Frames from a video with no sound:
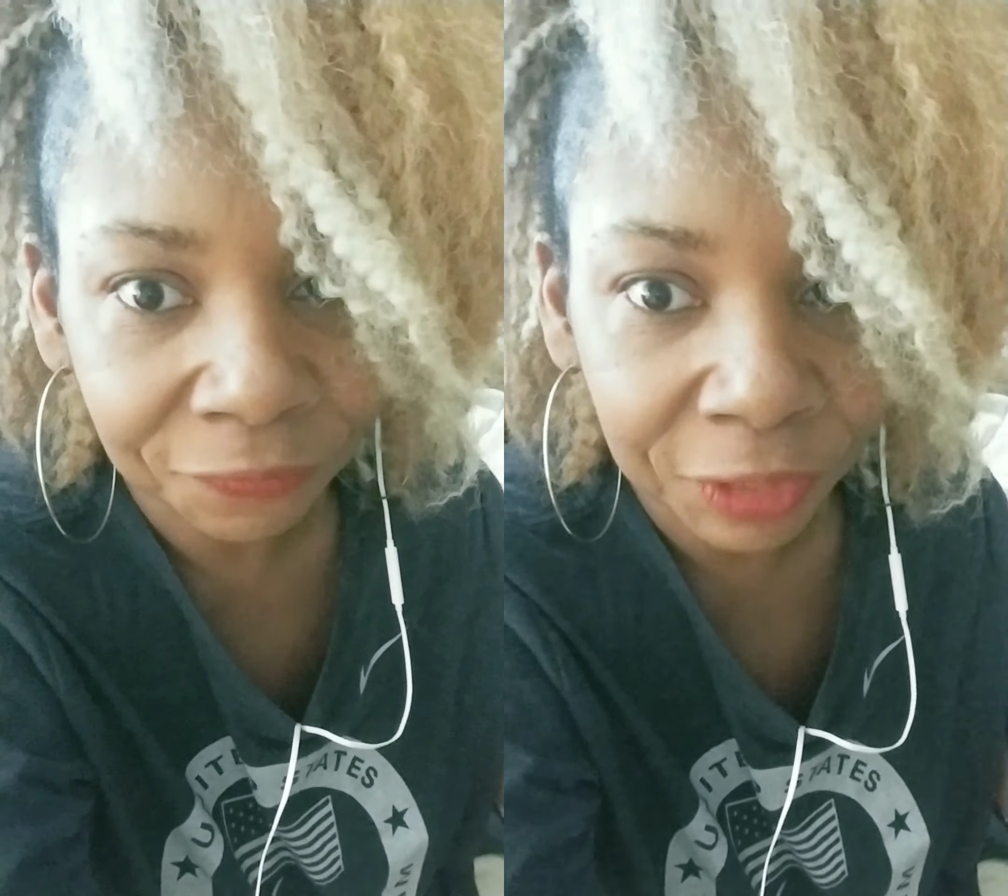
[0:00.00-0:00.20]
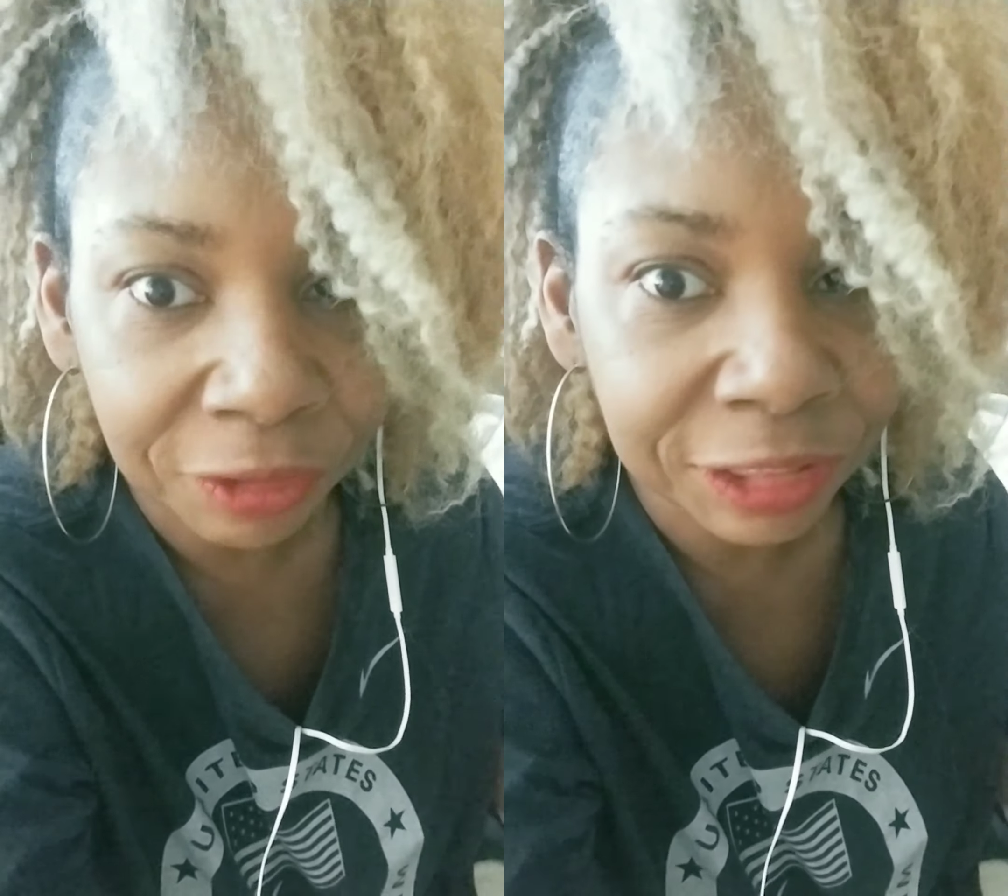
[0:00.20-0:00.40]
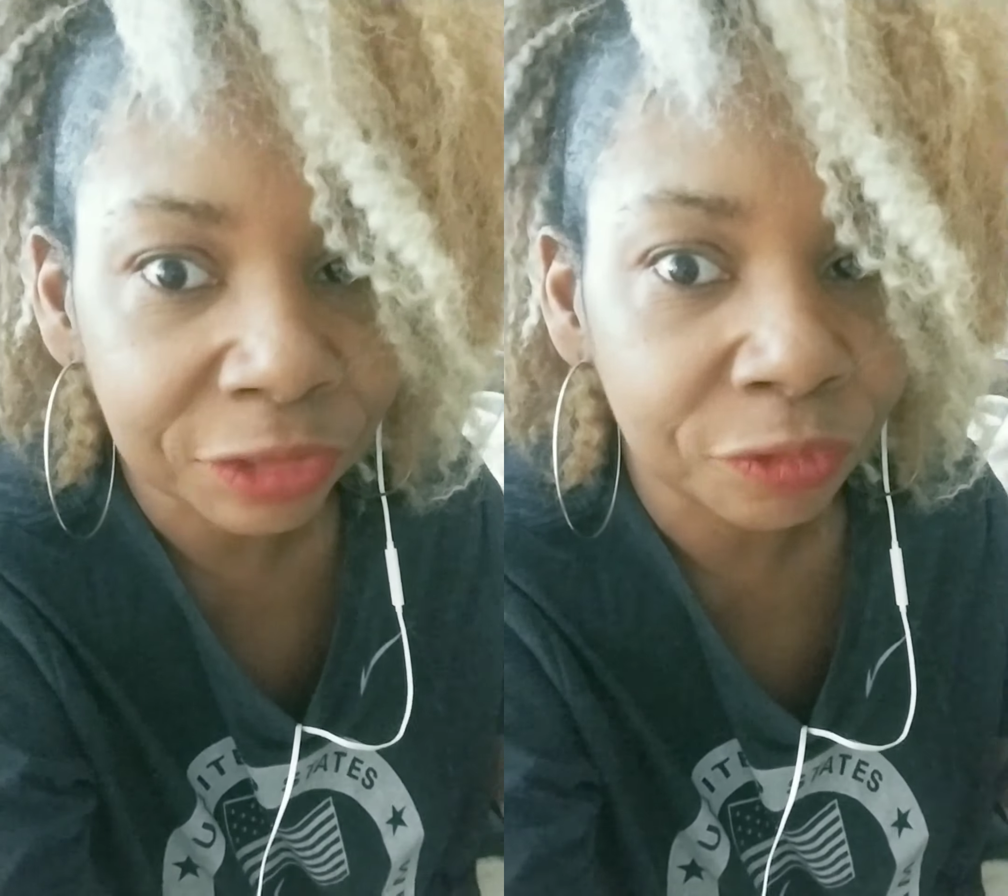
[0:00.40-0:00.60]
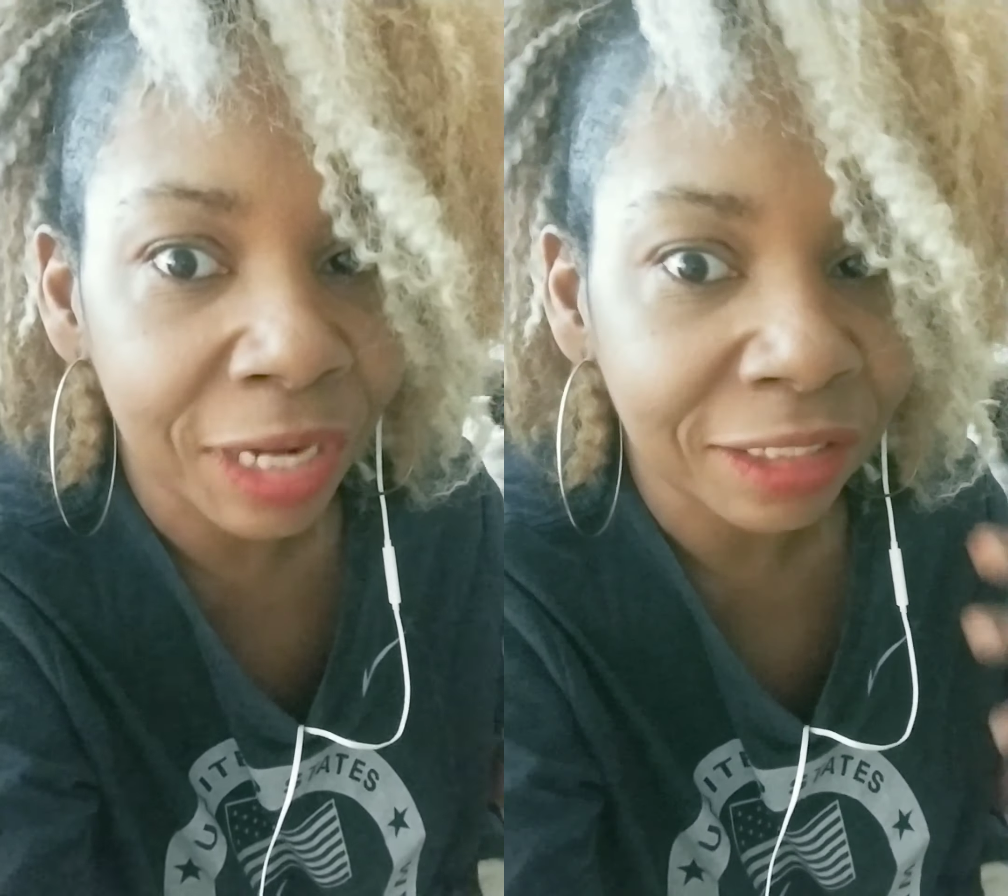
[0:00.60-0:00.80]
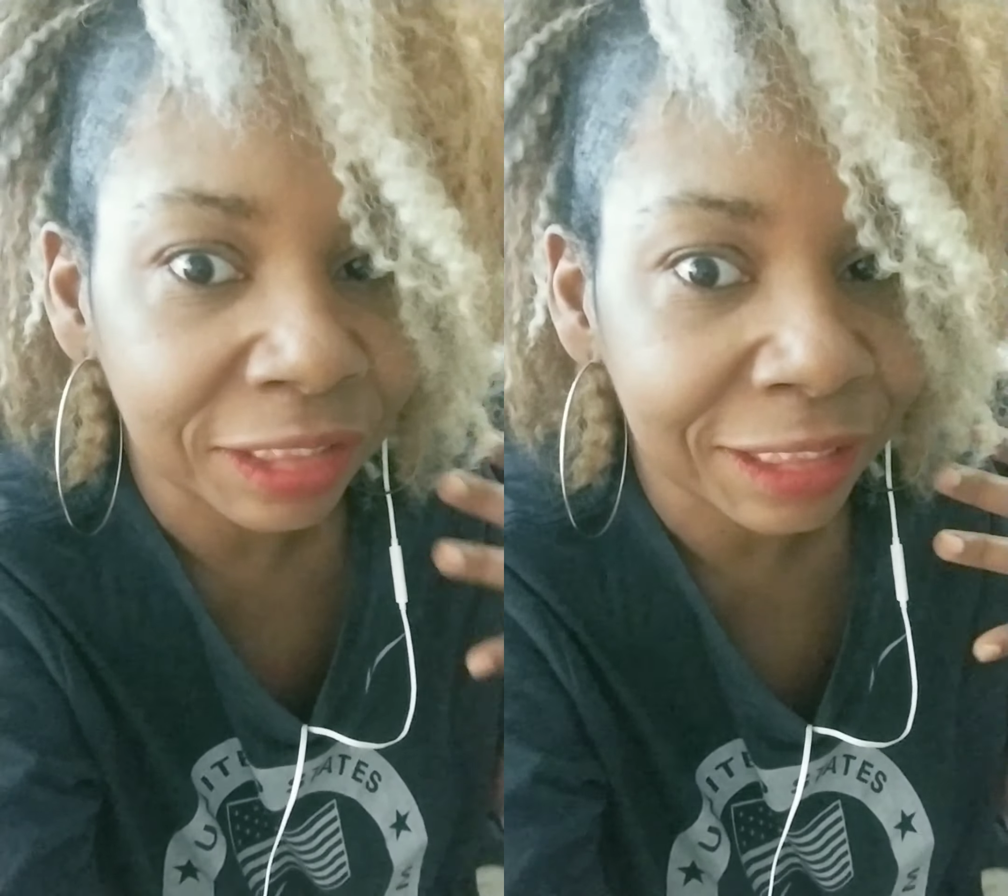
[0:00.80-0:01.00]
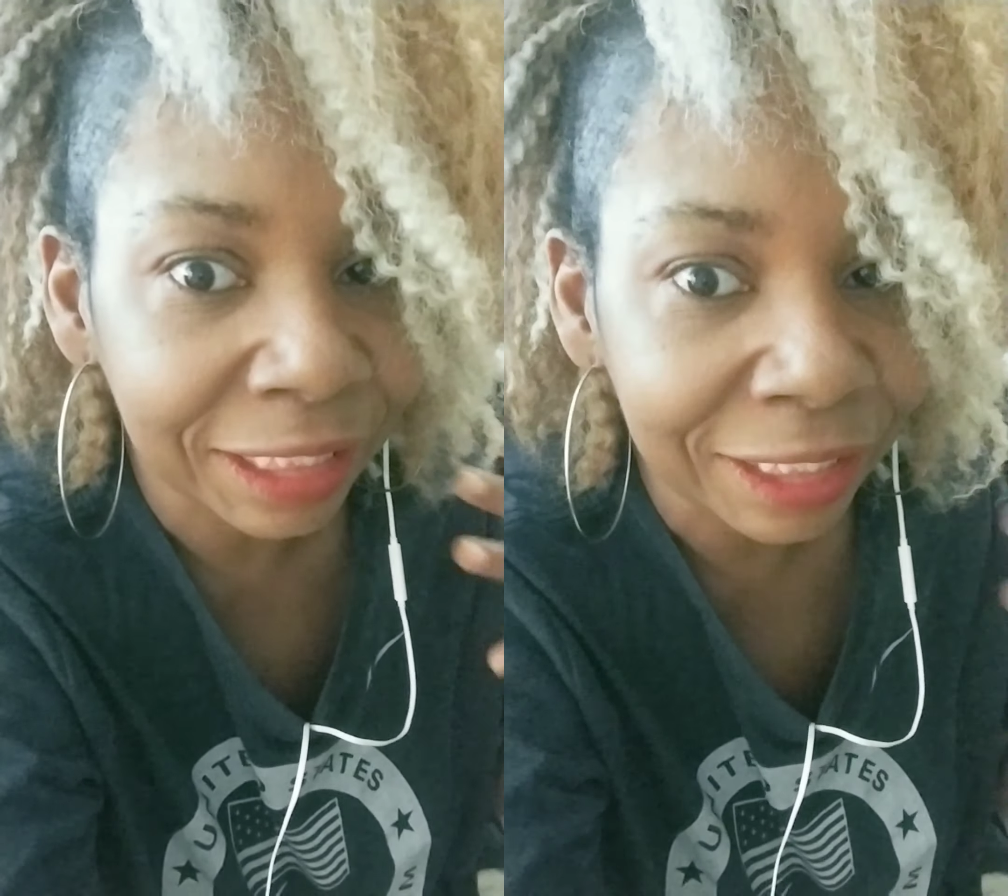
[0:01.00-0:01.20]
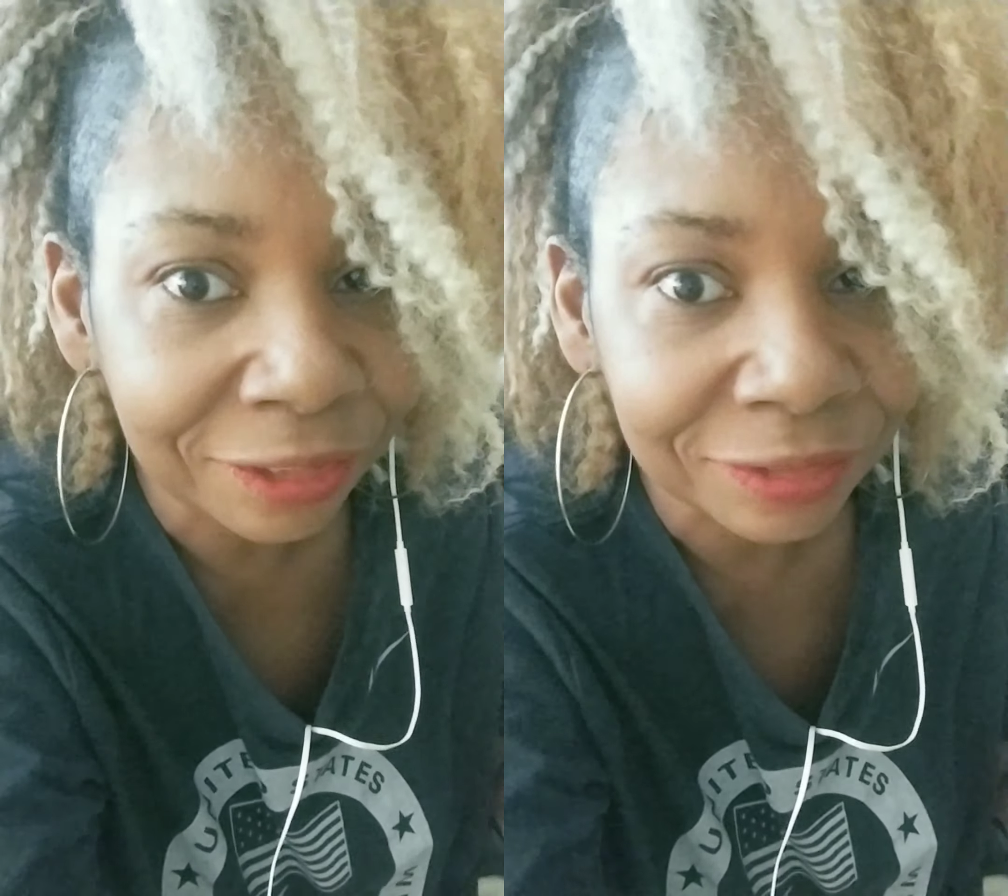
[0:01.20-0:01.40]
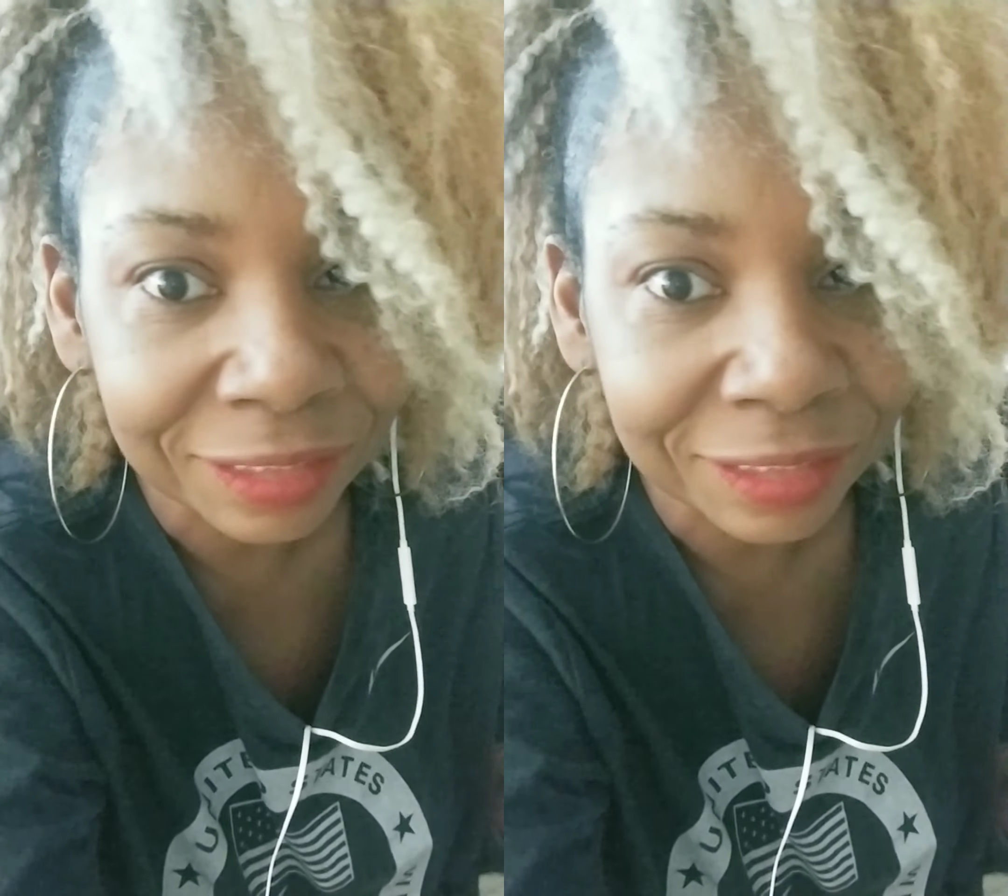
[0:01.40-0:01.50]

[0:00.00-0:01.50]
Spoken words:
varies throughout the years.